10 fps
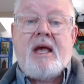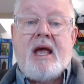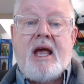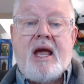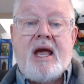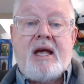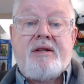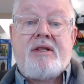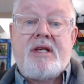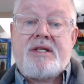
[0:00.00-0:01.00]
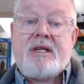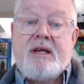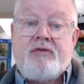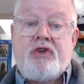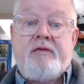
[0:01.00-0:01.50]
And this
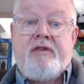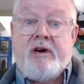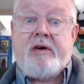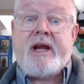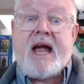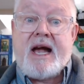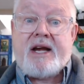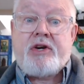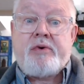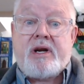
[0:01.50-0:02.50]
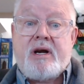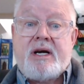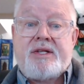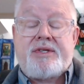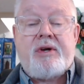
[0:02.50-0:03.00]
gives you very accurate
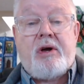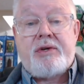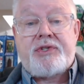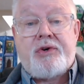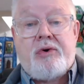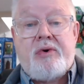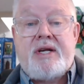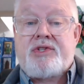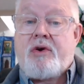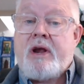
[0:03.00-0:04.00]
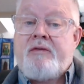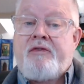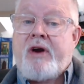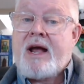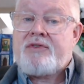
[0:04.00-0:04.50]
cuts. Also, it's great for
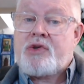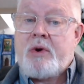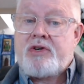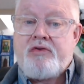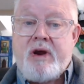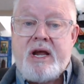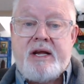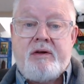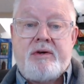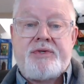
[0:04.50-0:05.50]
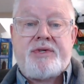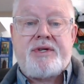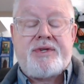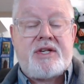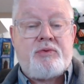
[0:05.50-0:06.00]
half square triangles because
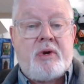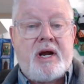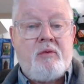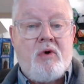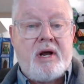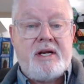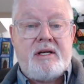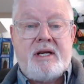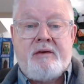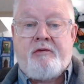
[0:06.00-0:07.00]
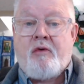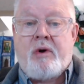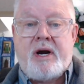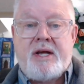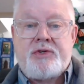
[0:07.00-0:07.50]
that's what I wanted it for
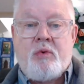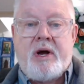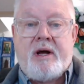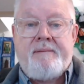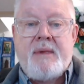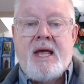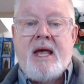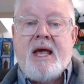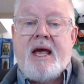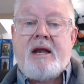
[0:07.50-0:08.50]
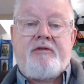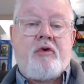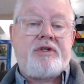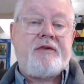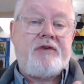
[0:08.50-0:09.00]
as well. And of
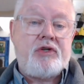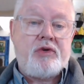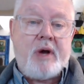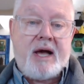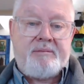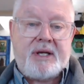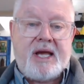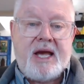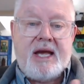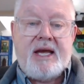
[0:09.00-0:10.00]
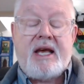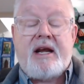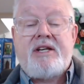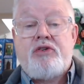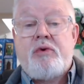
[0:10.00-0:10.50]
course, if you do applique, and I
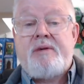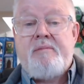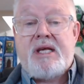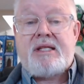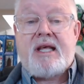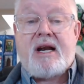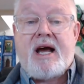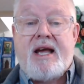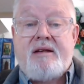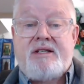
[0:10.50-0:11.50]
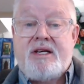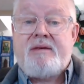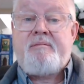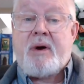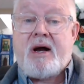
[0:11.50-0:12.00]
do admit that I
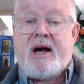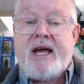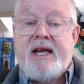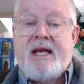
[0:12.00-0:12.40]
did buy,